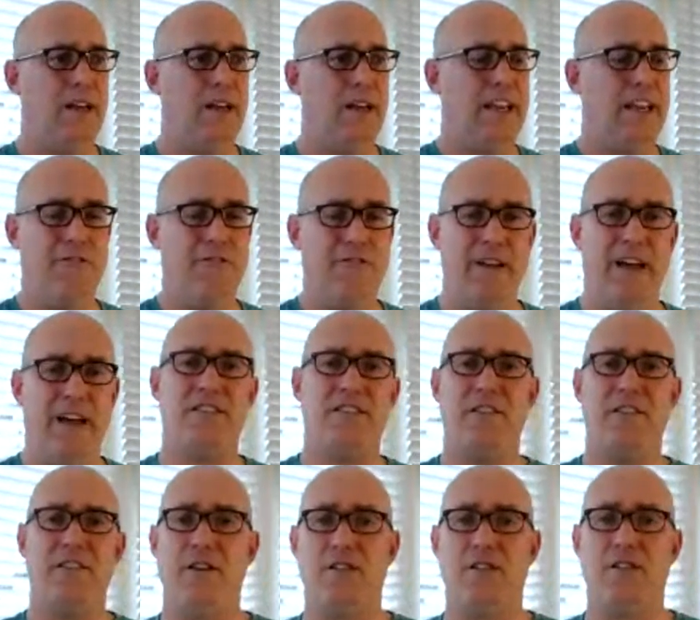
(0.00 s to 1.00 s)
invest in
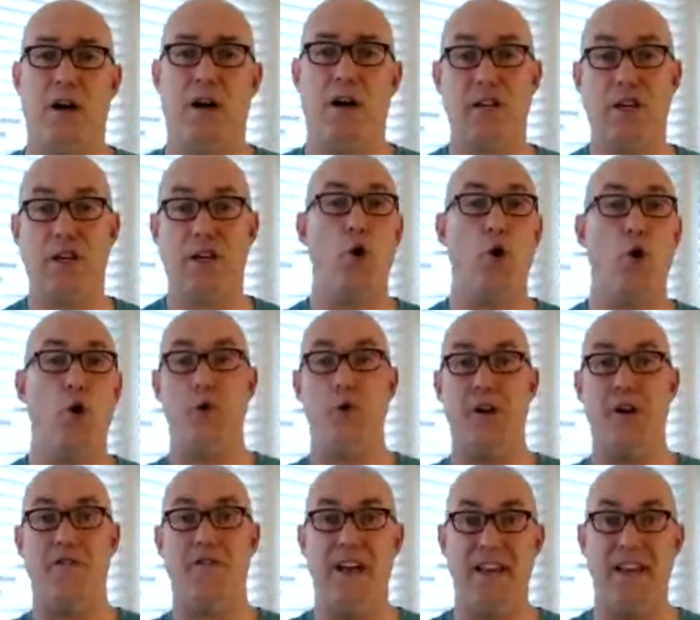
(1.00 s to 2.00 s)
ourselves and go to an
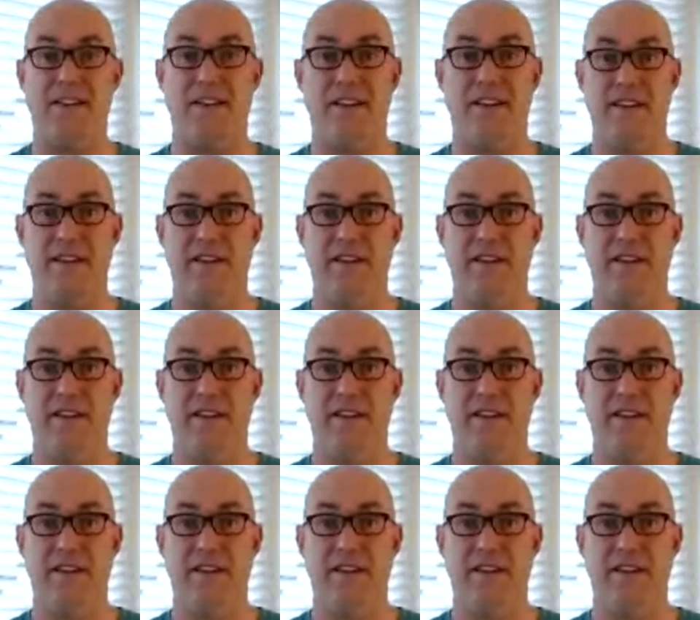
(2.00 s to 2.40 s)
event,